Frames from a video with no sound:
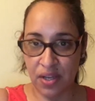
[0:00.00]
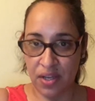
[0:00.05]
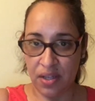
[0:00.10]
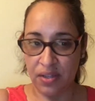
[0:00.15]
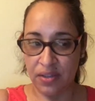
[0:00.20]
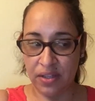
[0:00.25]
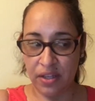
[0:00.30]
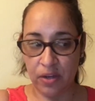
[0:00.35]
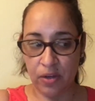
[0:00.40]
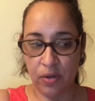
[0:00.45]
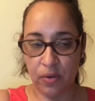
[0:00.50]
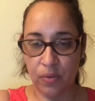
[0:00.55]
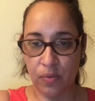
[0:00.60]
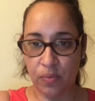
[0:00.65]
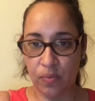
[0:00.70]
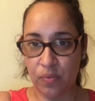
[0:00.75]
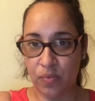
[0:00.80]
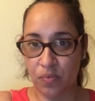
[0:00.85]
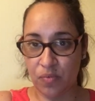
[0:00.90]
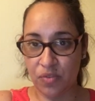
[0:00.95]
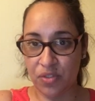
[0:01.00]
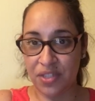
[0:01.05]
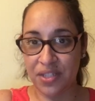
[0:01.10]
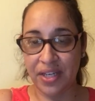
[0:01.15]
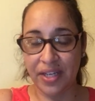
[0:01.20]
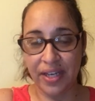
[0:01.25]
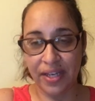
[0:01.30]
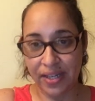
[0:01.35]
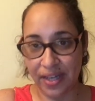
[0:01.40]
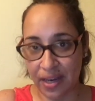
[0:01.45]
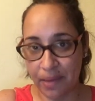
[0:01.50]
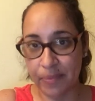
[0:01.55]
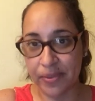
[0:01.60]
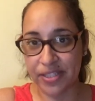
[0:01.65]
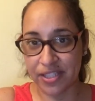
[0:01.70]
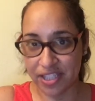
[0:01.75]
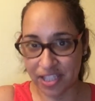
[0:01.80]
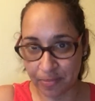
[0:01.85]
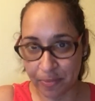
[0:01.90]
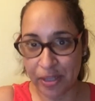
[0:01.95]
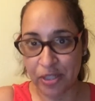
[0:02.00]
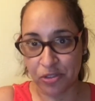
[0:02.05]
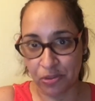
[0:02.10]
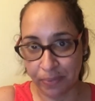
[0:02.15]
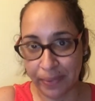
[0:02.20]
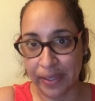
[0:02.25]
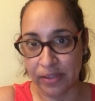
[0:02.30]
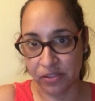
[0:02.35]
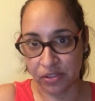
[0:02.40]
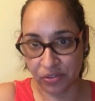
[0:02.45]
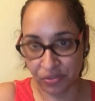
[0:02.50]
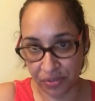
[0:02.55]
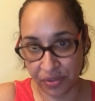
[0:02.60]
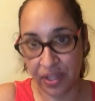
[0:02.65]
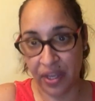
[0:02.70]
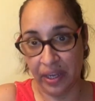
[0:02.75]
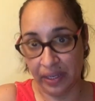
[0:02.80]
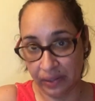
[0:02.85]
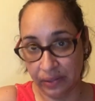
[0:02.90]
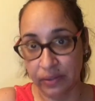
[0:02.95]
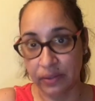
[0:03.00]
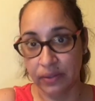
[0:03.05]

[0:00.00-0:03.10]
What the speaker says: their sticky tape is a special magical thing.